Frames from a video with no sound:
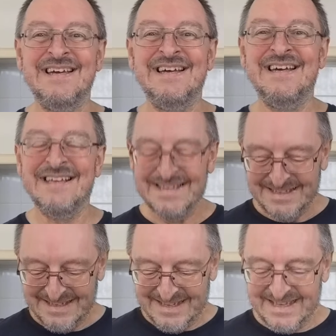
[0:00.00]
As
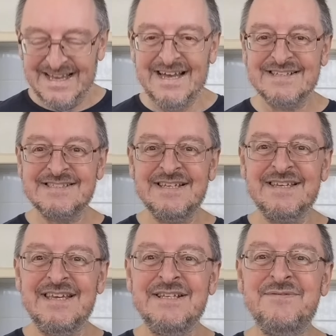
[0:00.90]
I said,
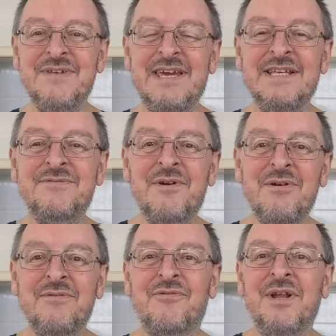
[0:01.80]
he's, he's
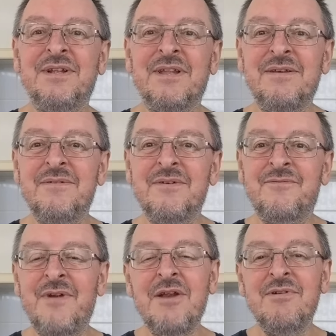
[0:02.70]
very friendly,
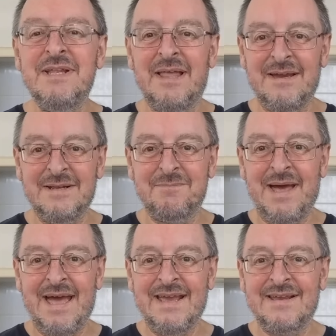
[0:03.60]
very laid
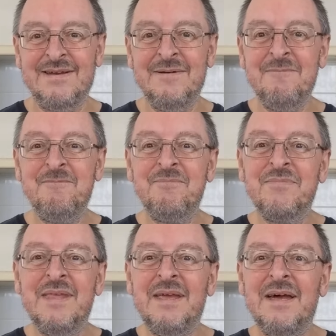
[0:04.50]
back.
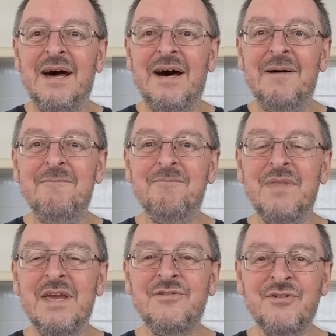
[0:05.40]
Um,
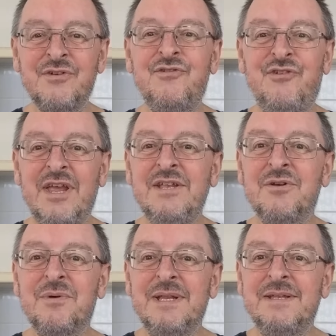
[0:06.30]
he's a
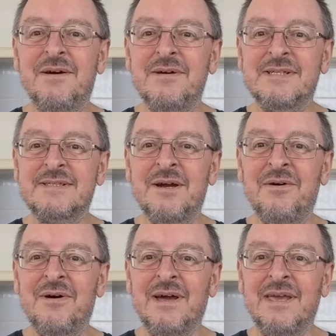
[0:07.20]
genuine nice
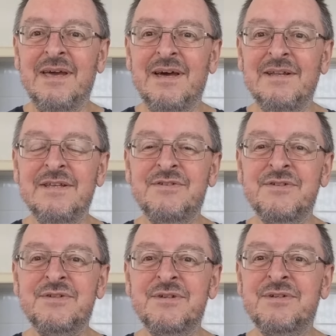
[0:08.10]
guy, and it's
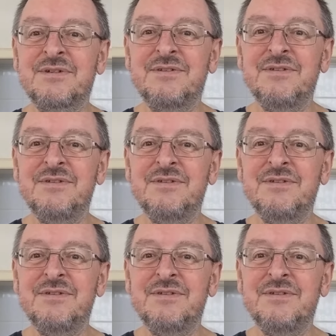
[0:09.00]
just a,